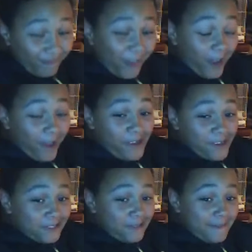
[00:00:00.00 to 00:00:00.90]
I
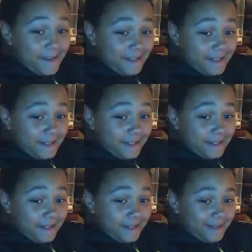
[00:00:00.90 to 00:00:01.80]
got some things to tell
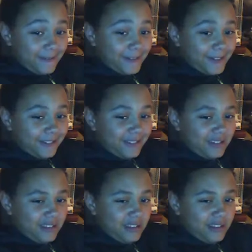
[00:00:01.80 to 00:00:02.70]
you. Well,
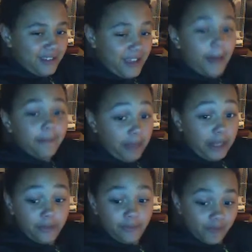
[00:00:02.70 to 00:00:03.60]
yeah, I
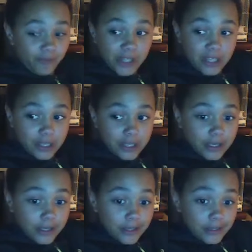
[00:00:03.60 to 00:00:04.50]
do.
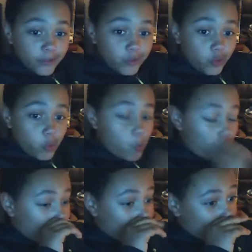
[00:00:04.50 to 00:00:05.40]
So,
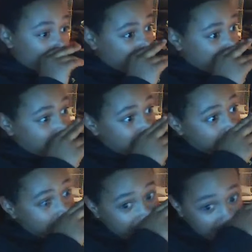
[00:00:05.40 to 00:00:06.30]

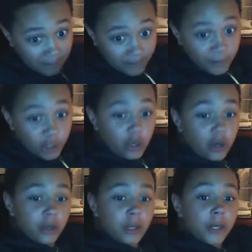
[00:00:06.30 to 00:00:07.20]
I'm
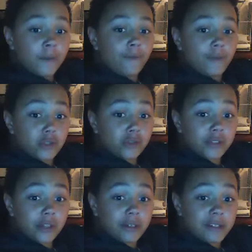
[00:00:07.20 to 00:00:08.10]
starting an official
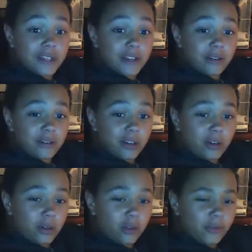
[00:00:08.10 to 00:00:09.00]
series now
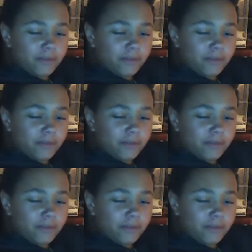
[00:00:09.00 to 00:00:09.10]
called